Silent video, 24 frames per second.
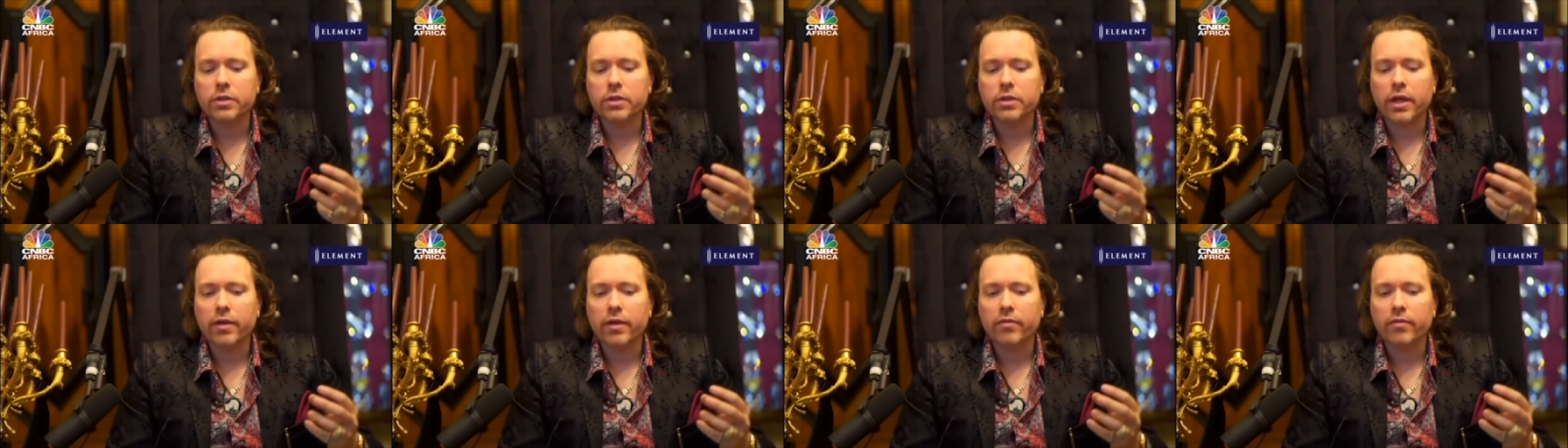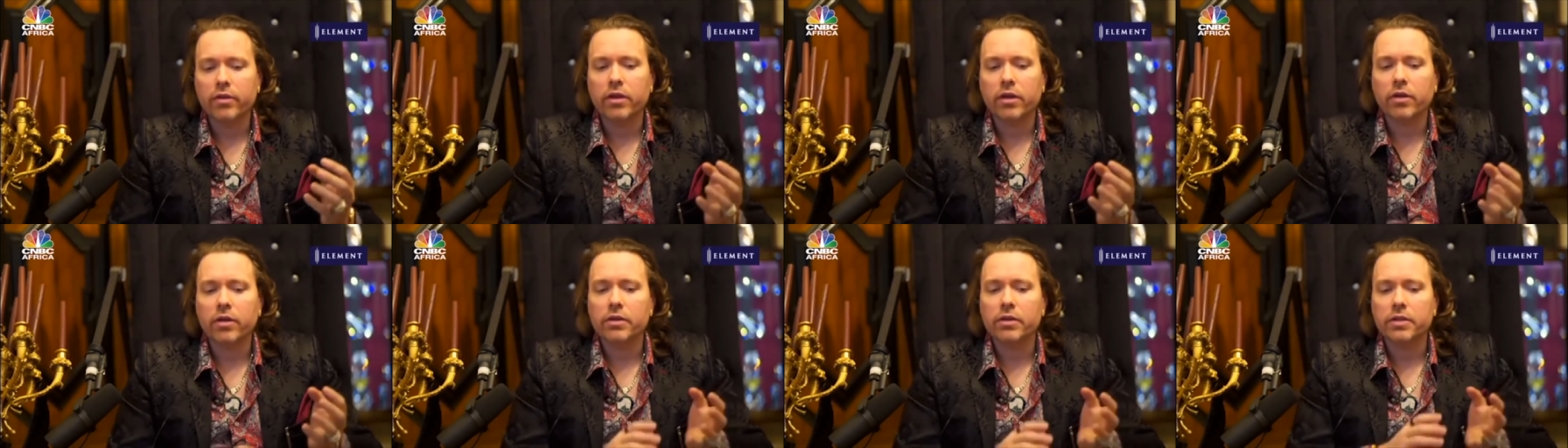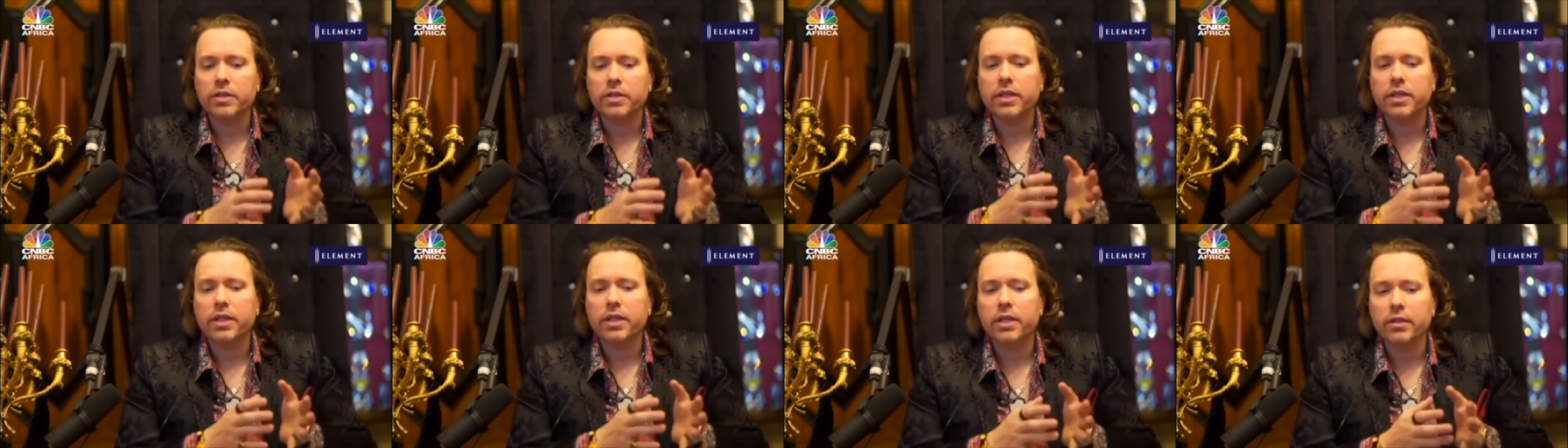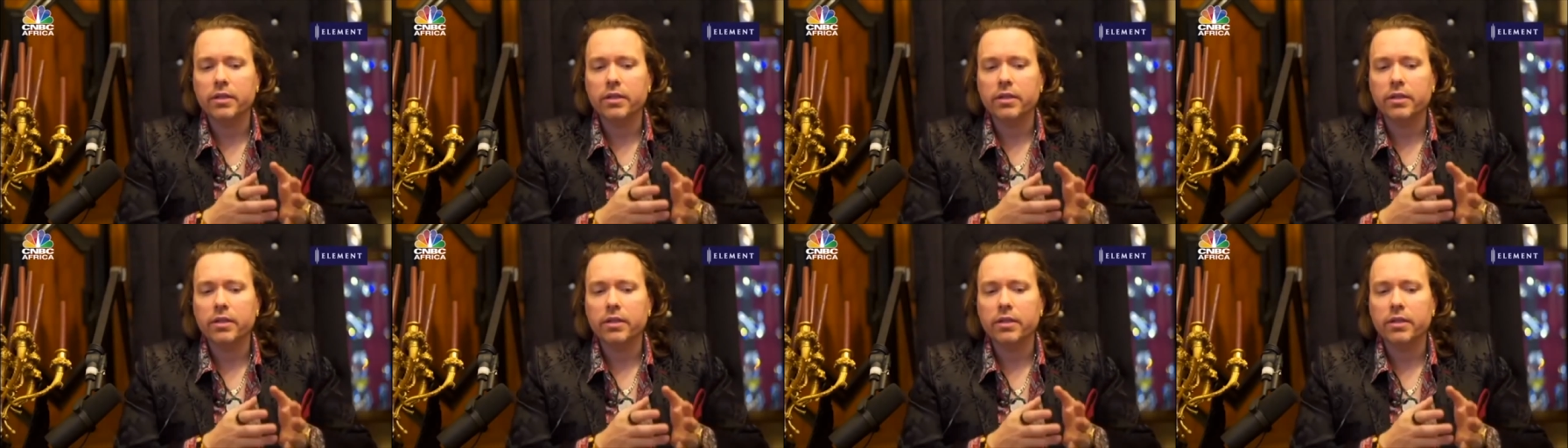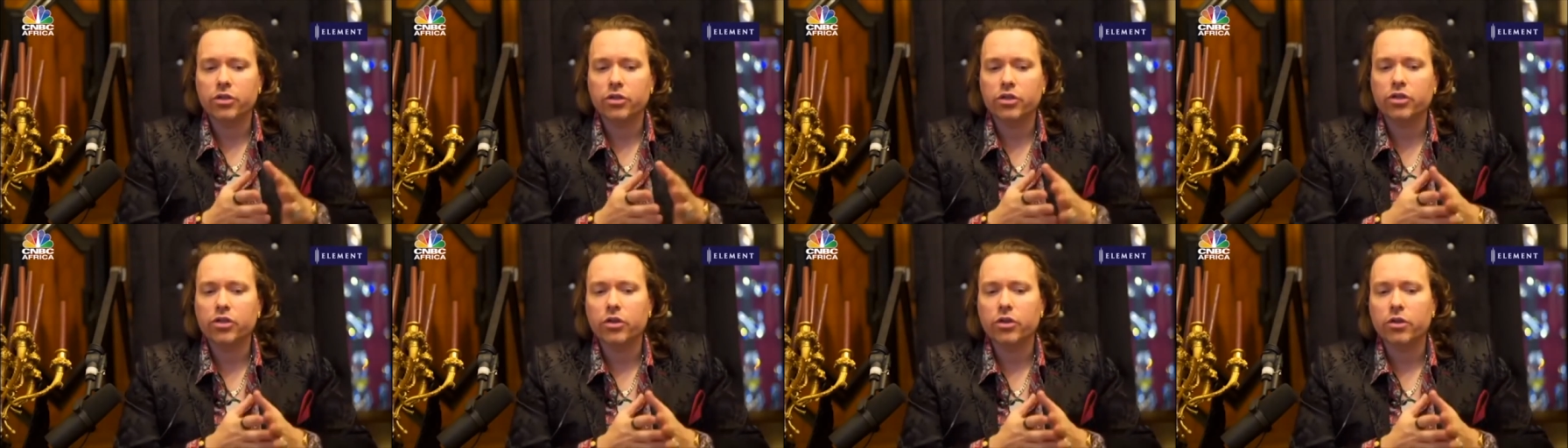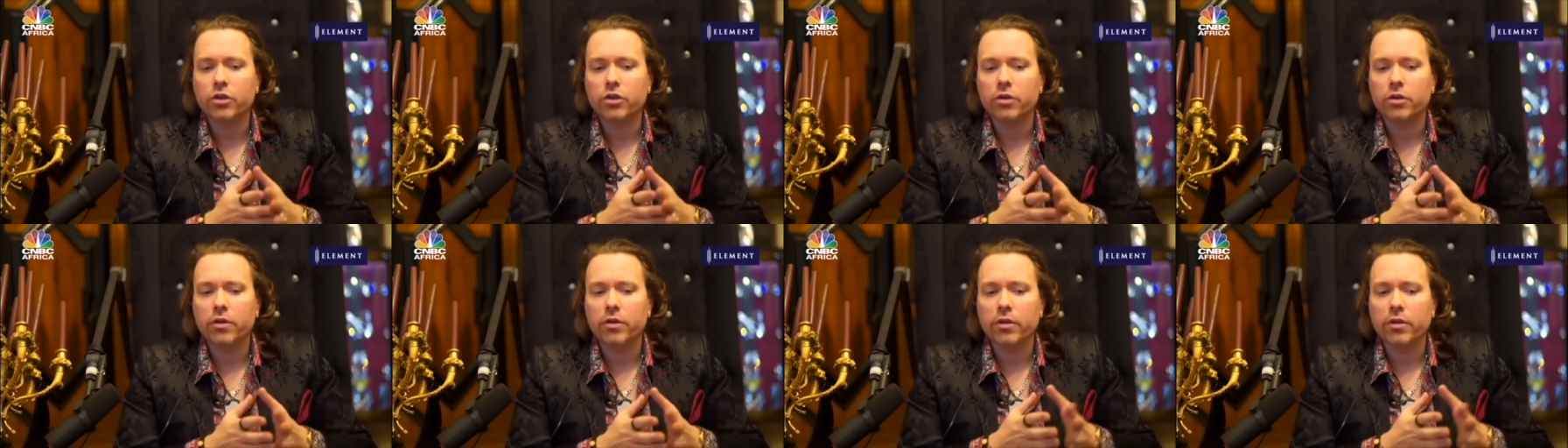to have guaranteed and
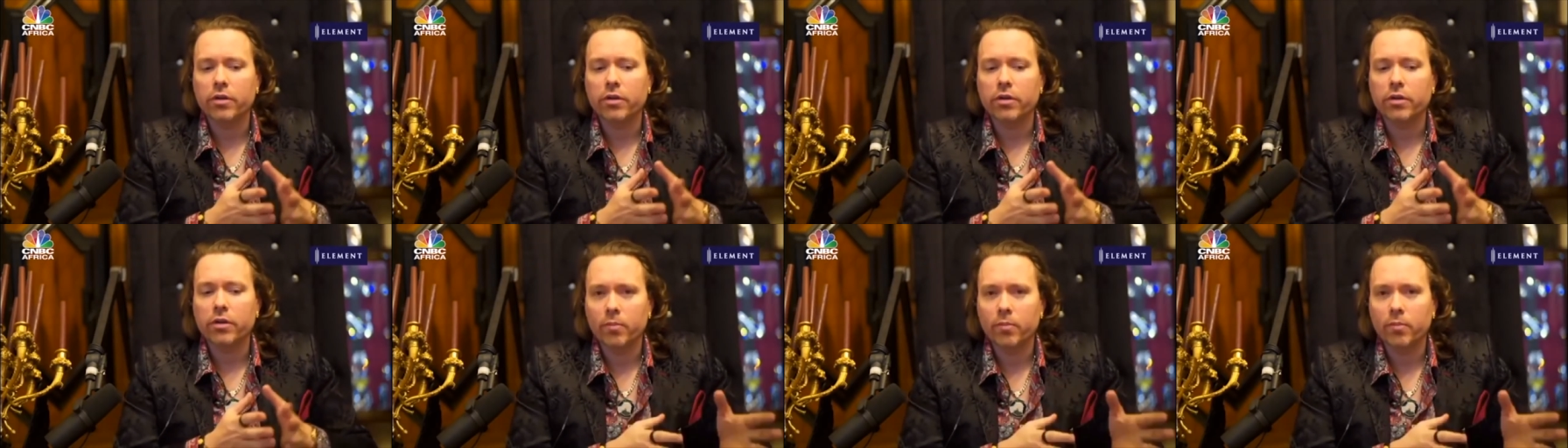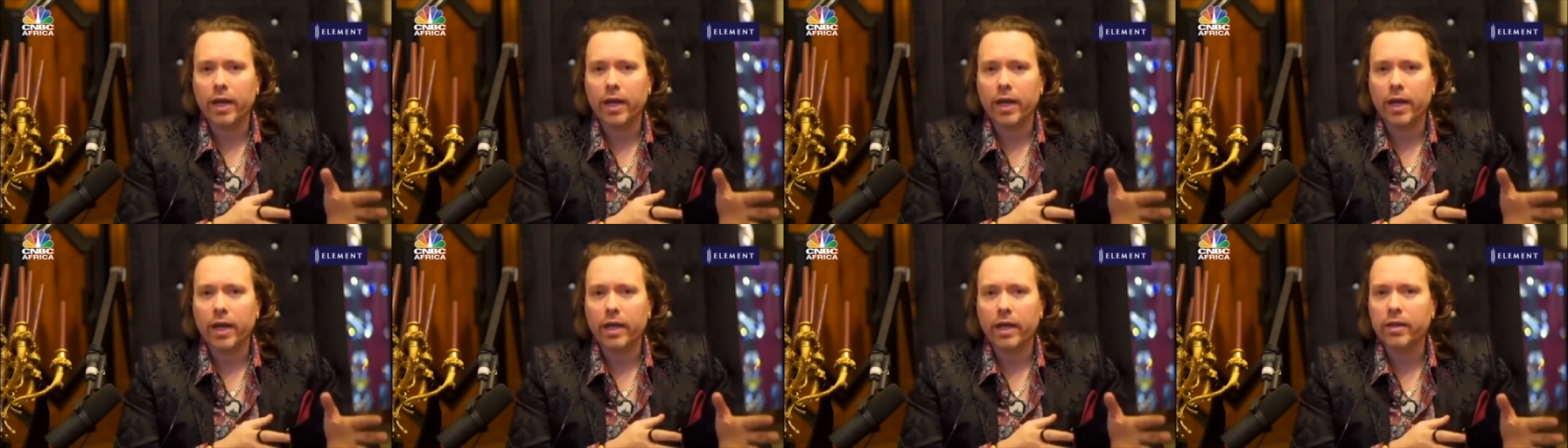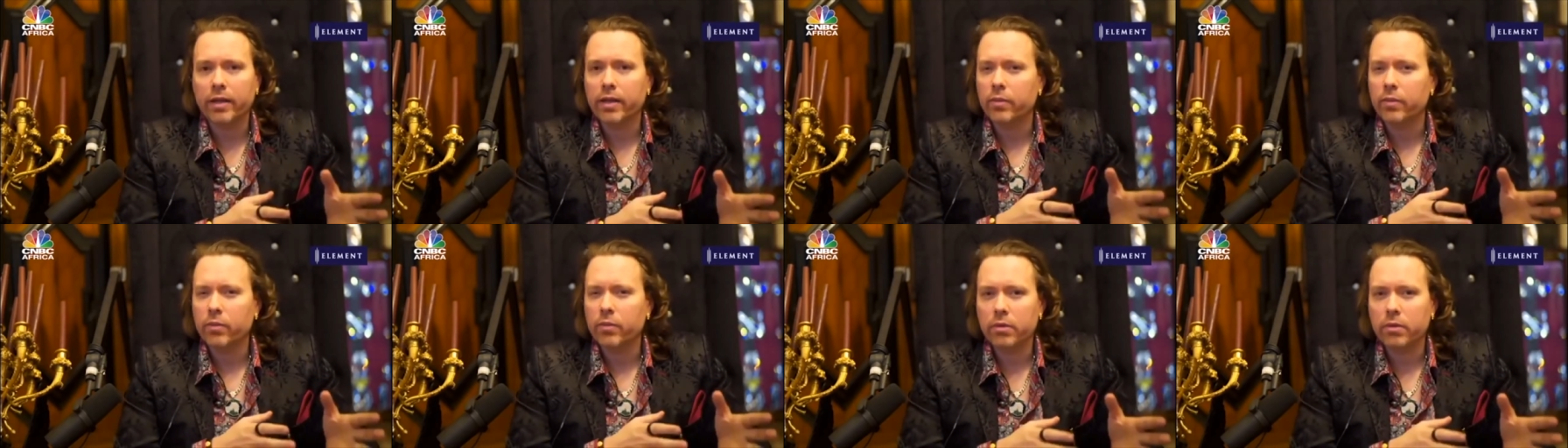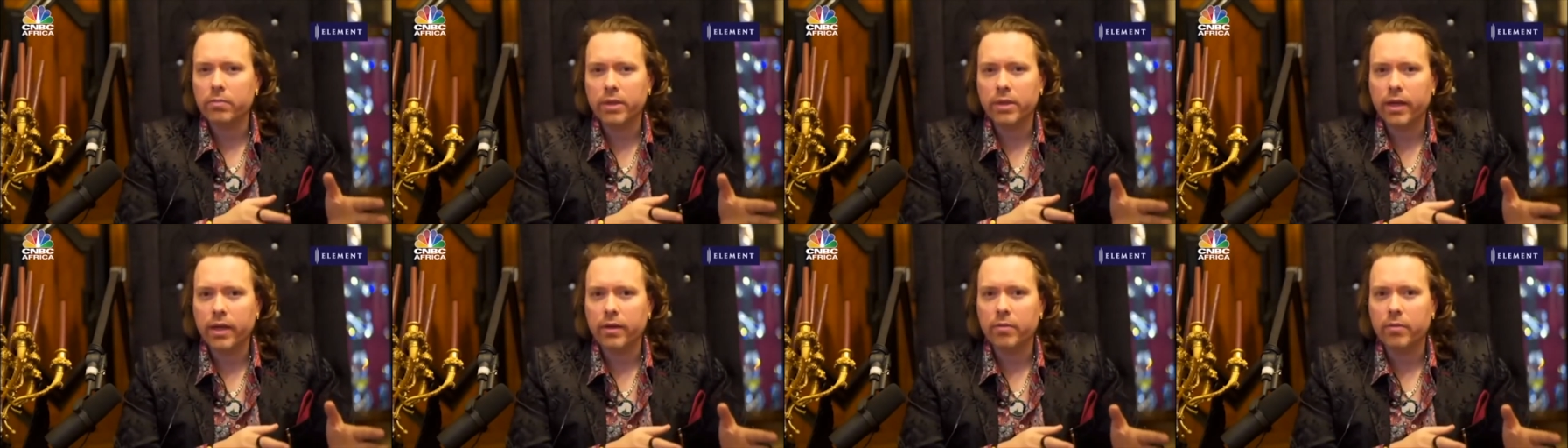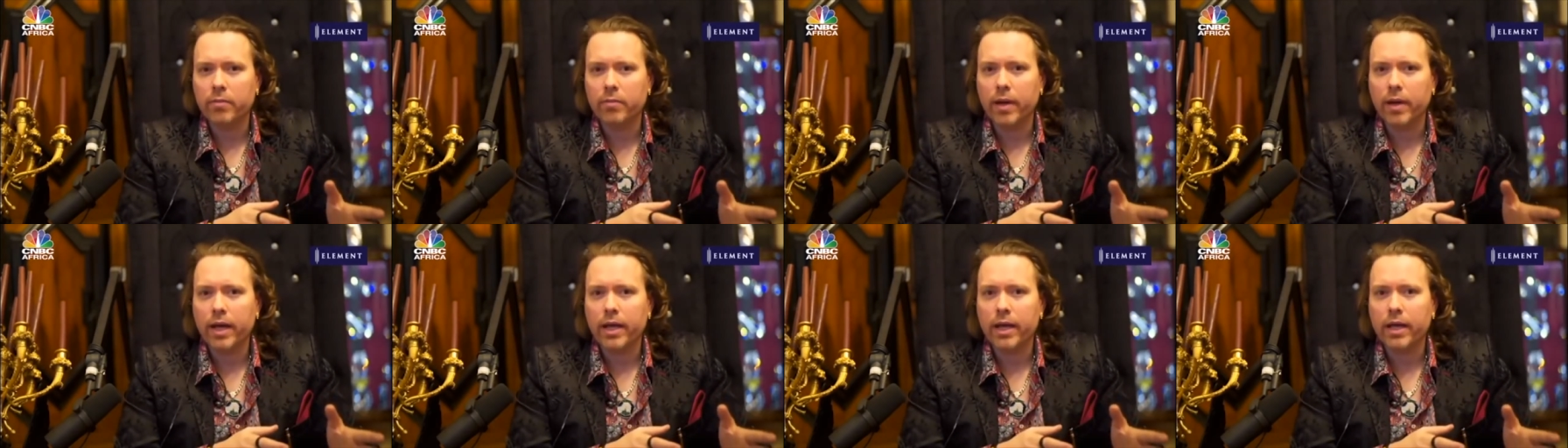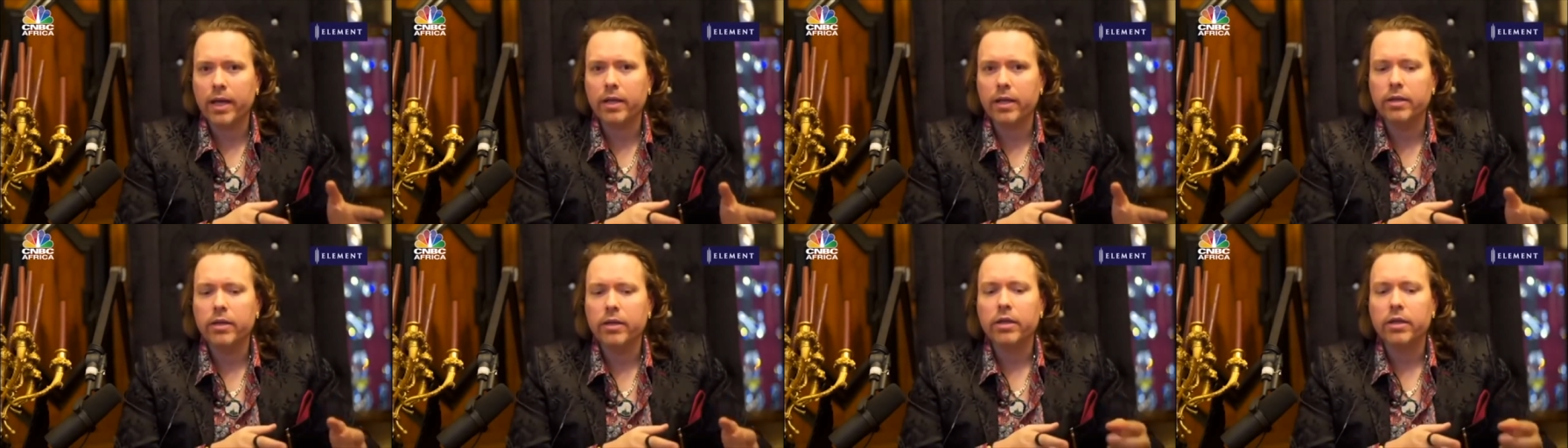insured the thing they're buying, they wouldn't be allowed to buy
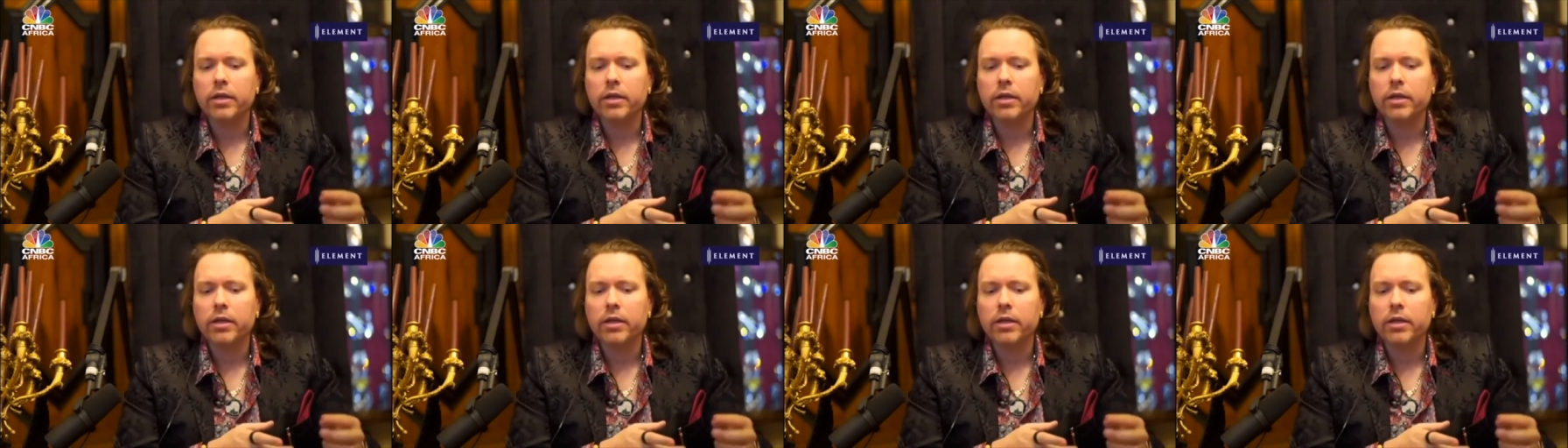it.